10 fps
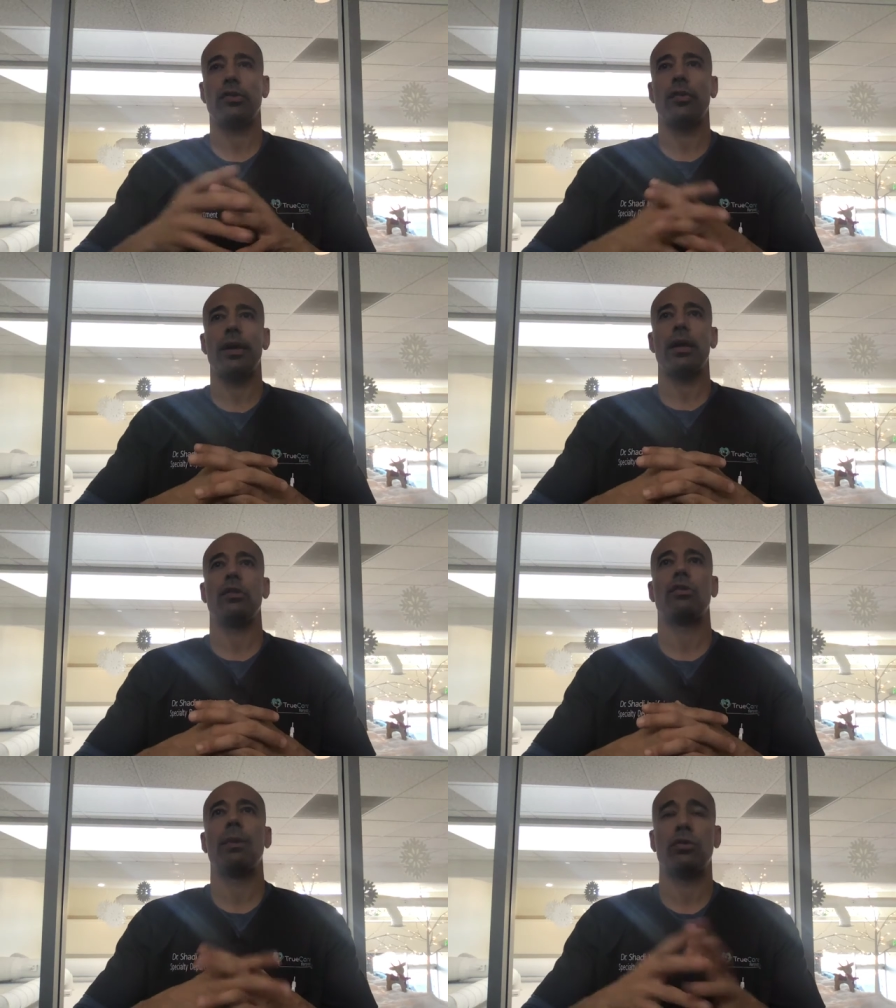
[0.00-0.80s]
So
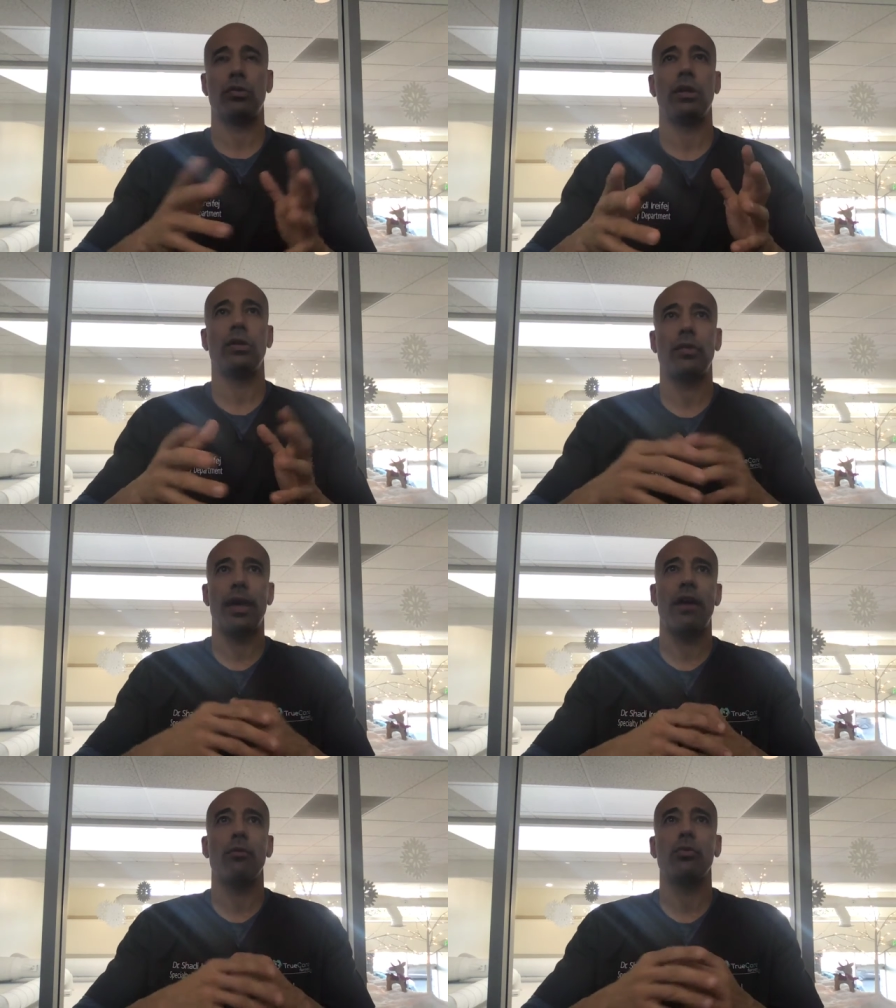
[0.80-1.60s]

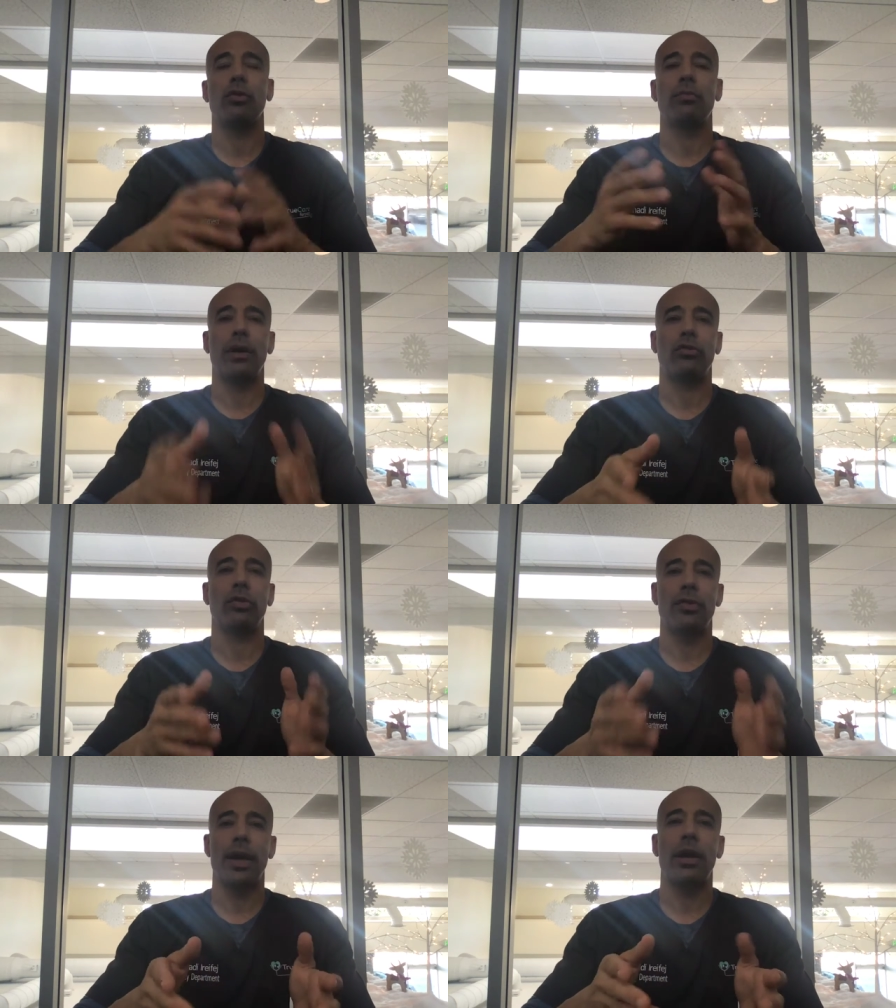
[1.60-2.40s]
they have multiple
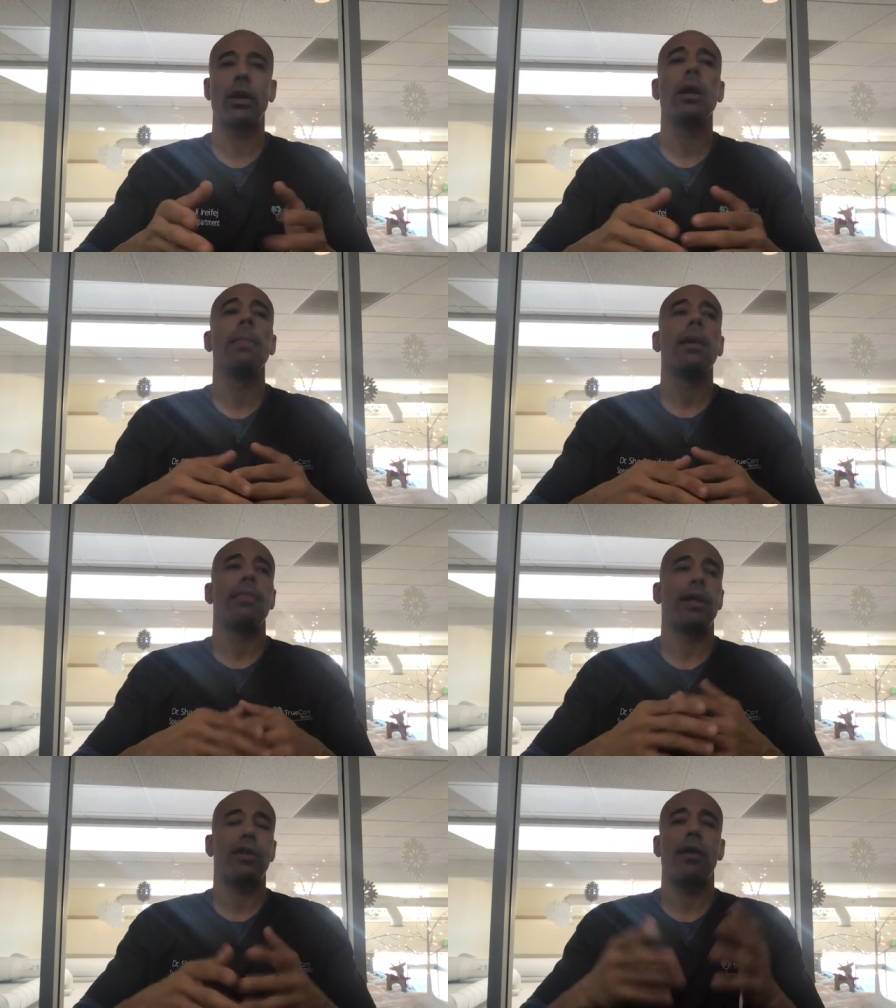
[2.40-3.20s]
specialists there.
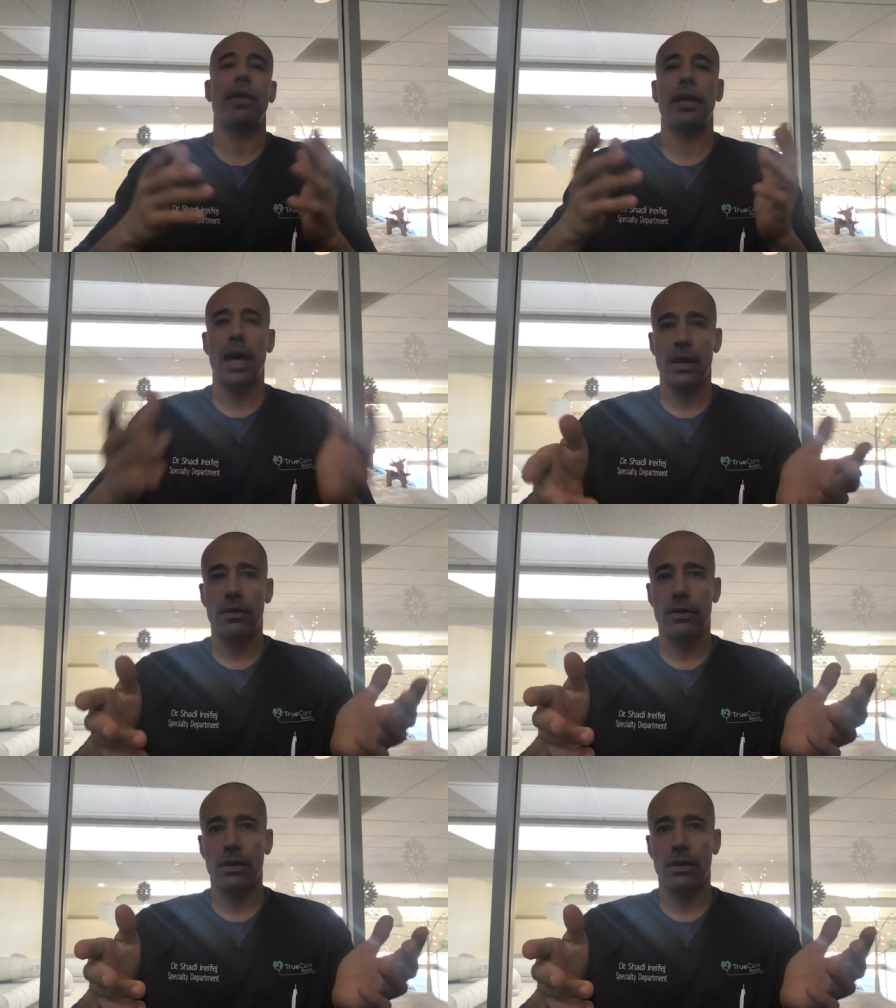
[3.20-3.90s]
That's how they get.